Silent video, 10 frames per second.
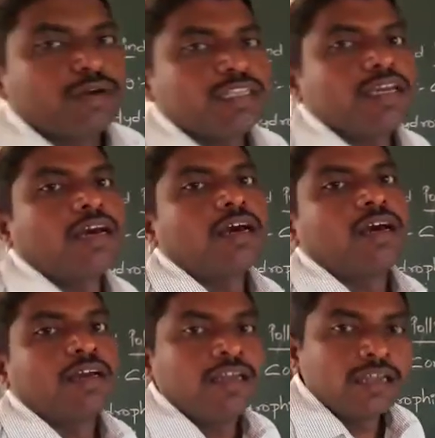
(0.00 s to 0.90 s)
by the
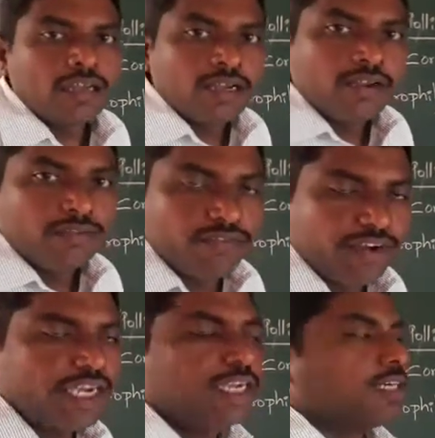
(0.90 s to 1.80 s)

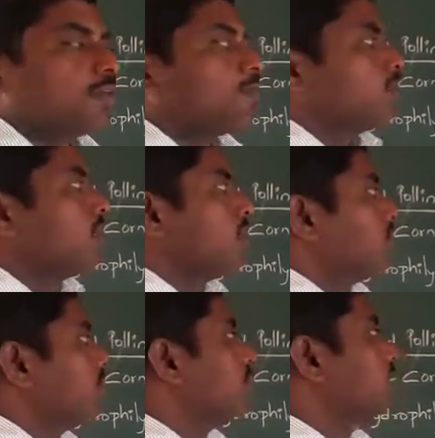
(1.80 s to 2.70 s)
wind.
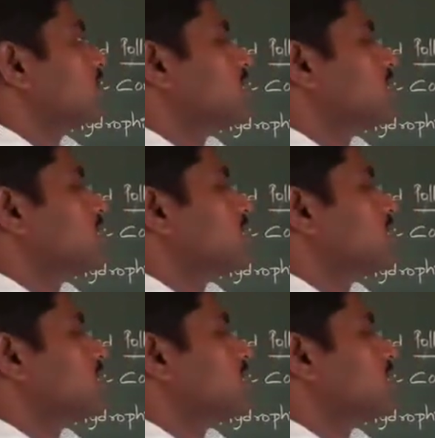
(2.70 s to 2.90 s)
Here